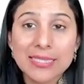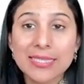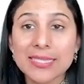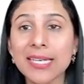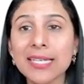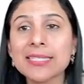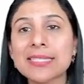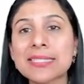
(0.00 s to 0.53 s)

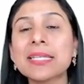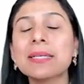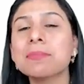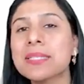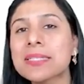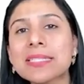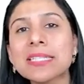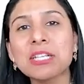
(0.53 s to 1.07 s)
Sir Sim
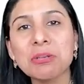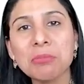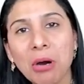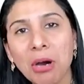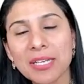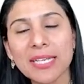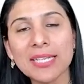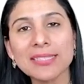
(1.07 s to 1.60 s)
is the
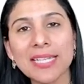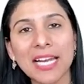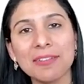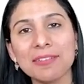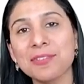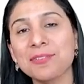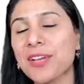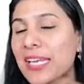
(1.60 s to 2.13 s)
mnemonic that
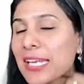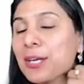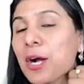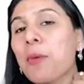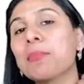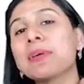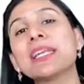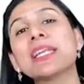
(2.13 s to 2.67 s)
we very
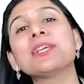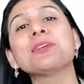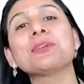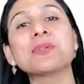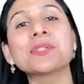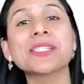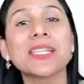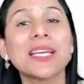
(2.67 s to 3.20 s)
commonly
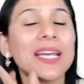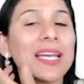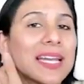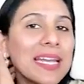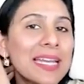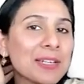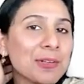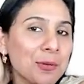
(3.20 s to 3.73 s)
use
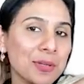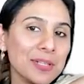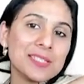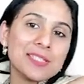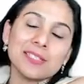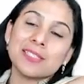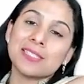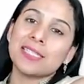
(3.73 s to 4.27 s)
in oral
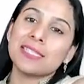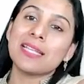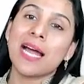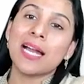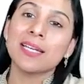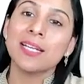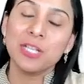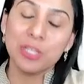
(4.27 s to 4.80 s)
surgery
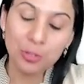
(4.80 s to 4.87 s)
that,